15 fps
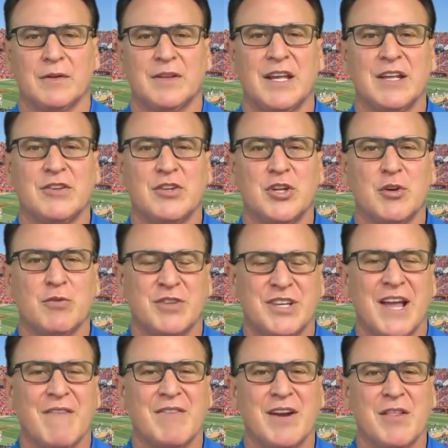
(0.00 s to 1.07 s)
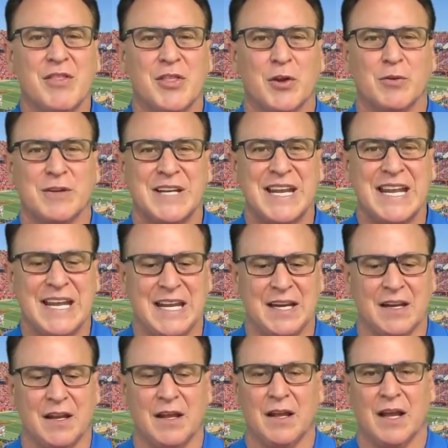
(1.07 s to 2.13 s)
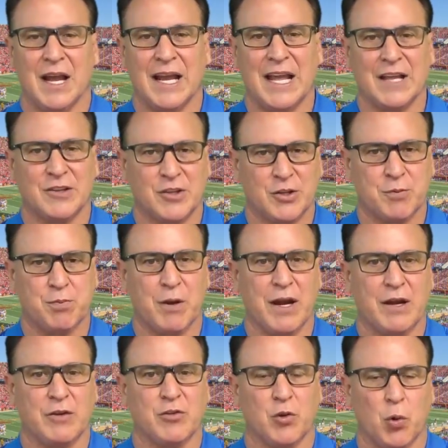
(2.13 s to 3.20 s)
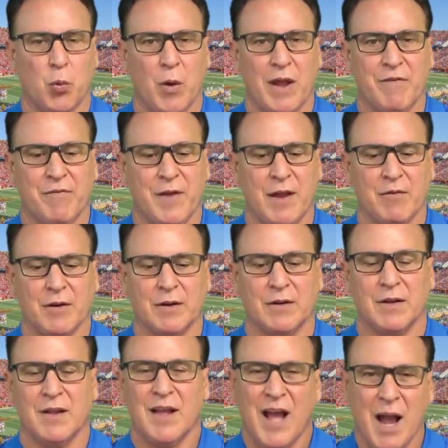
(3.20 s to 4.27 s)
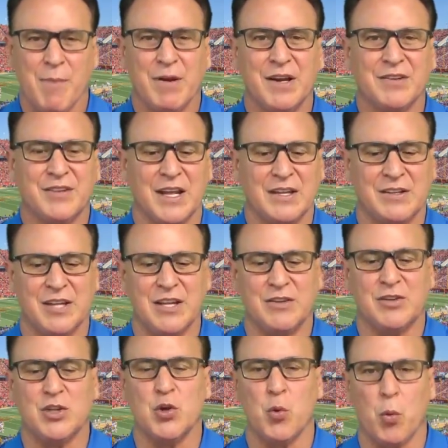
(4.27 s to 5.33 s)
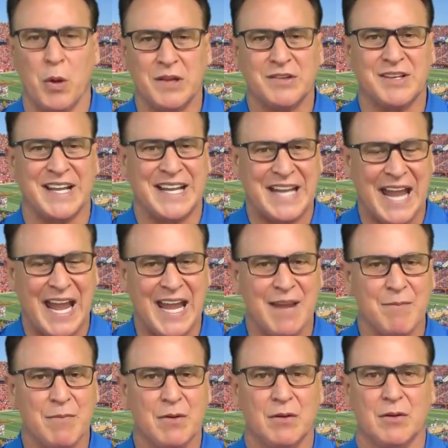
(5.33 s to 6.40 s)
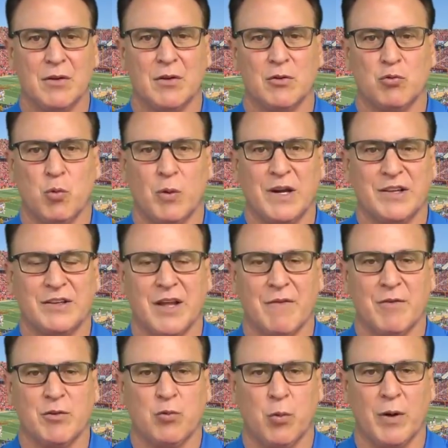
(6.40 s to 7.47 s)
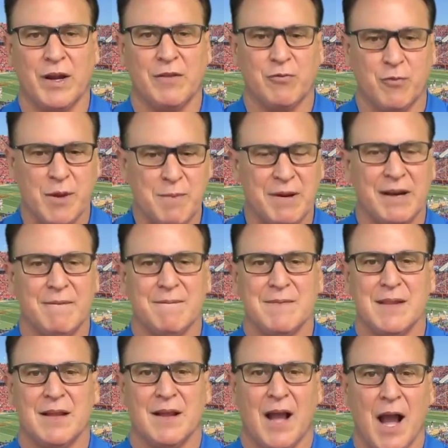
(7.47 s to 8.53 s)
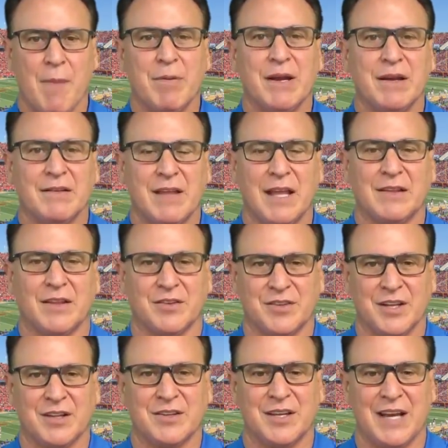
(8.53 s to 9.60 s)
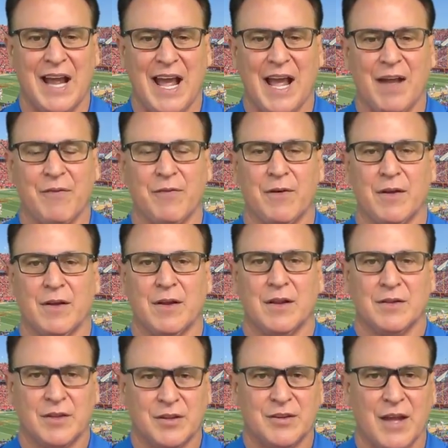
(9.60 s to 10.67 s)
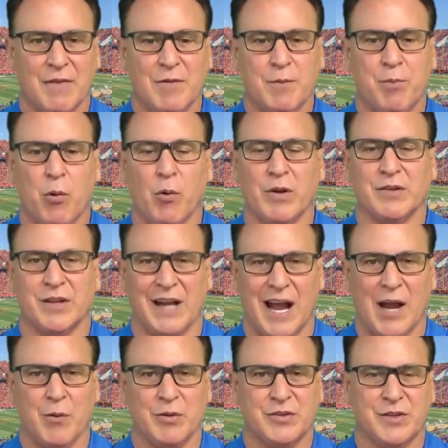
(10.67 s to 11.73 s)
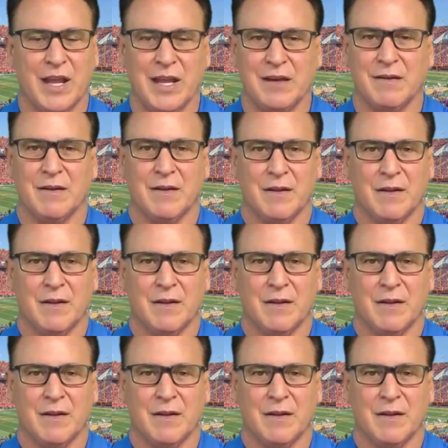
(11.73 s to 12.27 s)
TCU 7-13 against the spread is an away favorite. I'm going to say TCU wins the game 27-23, but I'm going to take the 6.5 to 7 points in Iowa State